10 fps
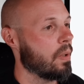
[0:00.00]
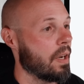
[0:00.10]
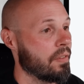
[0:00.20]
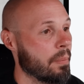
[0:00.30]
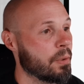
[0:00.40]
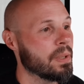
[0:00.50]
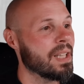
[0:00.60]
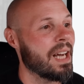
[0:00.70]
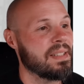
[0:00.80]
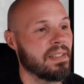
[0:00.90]
What I've come to
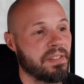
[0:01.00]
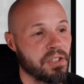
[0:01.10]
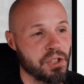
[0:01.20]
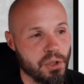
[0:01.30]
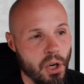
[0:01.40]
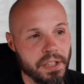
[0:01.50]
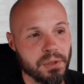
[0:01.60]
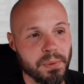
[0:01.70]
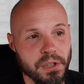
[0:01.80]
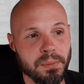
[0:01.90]
realize is that the
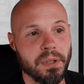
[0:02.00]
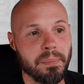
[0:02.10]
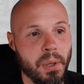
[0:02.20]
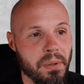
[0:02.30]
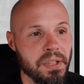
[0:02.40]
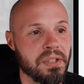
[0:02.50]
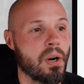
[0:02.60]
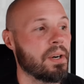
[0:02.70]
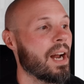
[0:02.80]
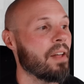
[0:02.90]
strongest reusable components
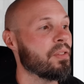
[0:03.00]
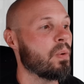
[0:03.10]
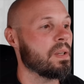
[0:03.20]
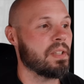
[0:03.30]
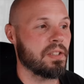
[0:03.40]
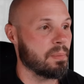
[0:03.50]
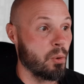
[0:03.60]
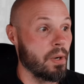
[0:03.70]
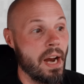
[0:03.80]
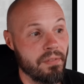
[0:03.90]
are not the ones that
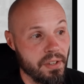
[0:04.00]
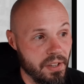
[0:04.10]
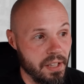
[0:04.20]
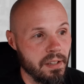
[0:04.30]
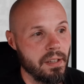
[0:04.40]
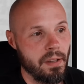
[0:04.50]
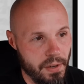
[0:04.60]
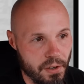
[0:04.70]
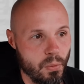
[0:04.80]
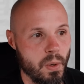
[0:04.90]
support everything,
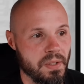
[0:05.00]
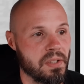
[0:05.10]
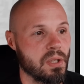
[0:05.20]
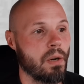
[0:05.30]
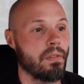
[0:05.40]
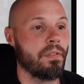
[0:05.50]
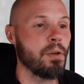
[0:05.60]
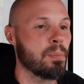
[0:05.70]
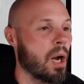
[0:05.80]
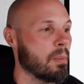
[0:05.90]
they're the ones that solve a
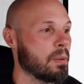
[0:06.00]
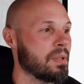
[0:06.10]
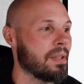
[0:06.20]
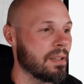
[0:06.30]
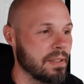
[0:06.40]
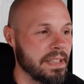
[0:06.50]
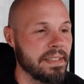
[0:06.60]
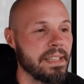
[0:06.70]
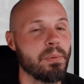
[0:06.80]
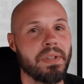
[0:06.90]
few problems
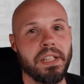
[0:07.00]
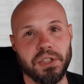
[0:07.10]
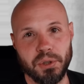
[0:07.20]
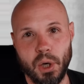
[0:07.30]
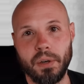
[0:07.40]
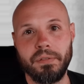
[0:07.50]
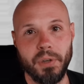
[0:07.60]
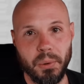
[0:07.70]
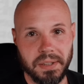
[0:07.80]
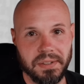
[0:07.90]
cleanly with a strong
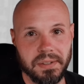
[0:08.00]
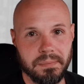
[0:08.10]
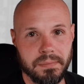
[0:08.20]
focus.